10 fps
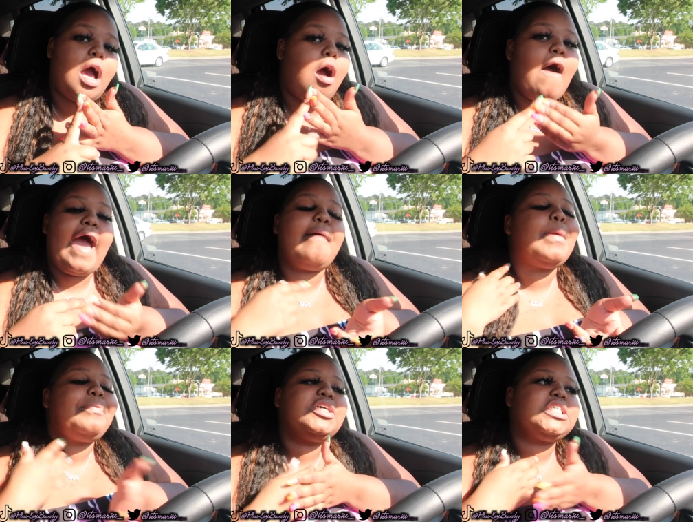y'all. I have
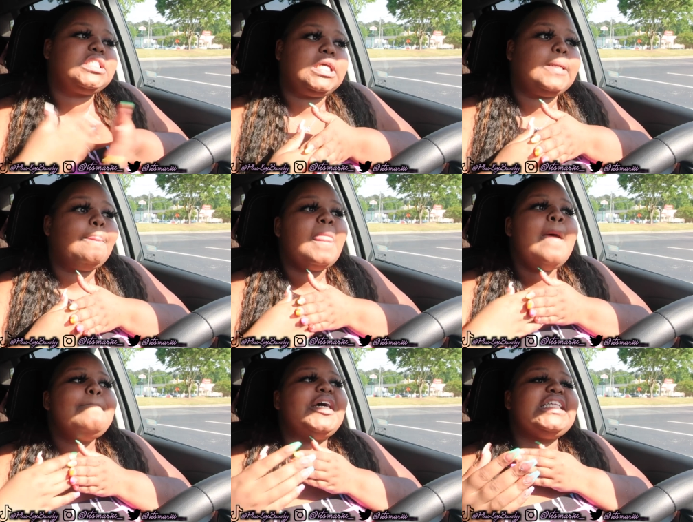been pushing Tink.
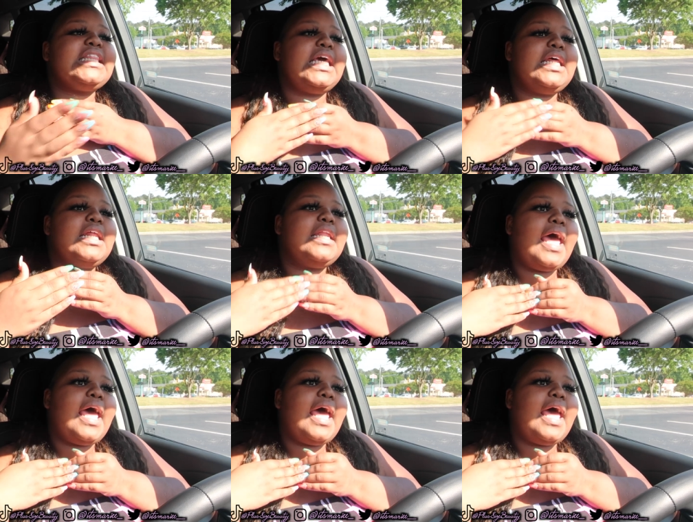Because at the end of the day,